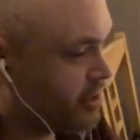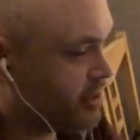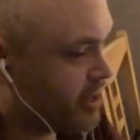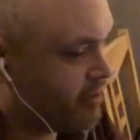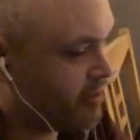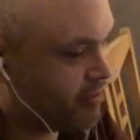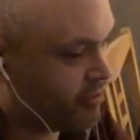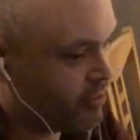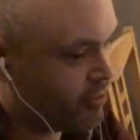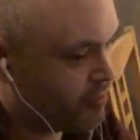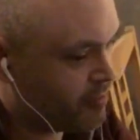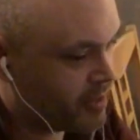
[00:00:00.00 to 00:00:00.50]
Carry
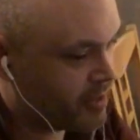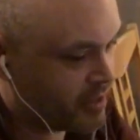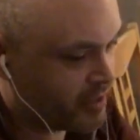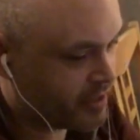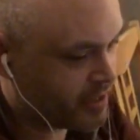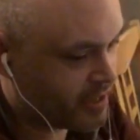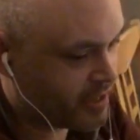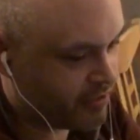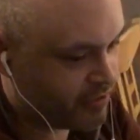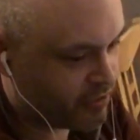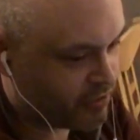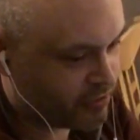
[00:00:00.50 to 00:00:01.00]
on, man.
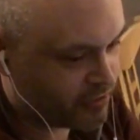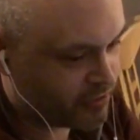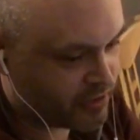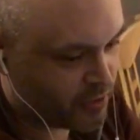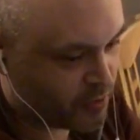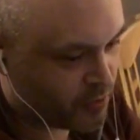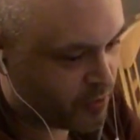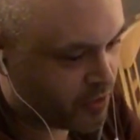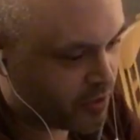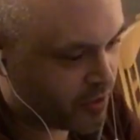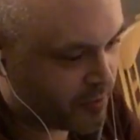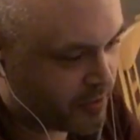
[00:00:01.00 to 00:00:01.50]
Carry on. Don't
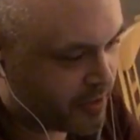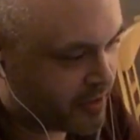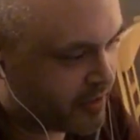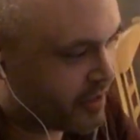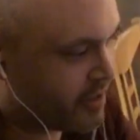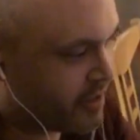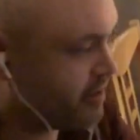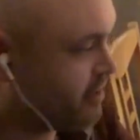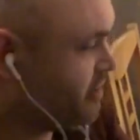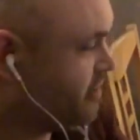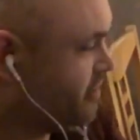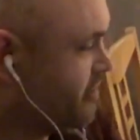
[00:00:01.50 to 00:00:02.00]
worry
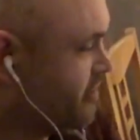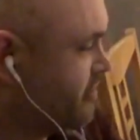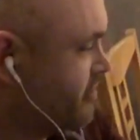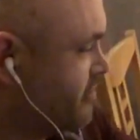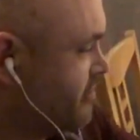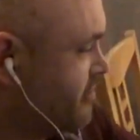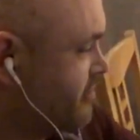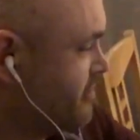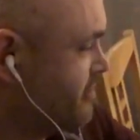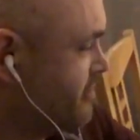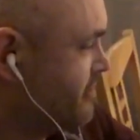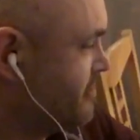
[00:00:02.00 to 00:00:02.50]
about
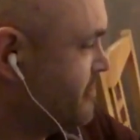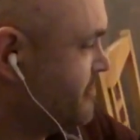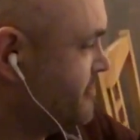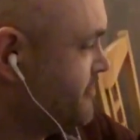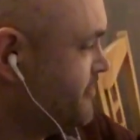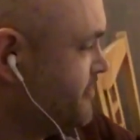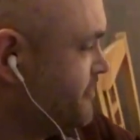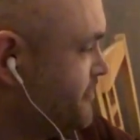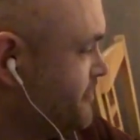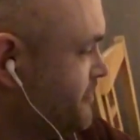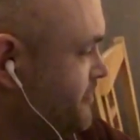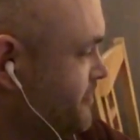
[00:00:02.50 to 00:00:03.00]

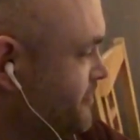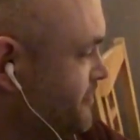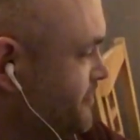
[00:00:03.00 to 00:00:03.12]
that.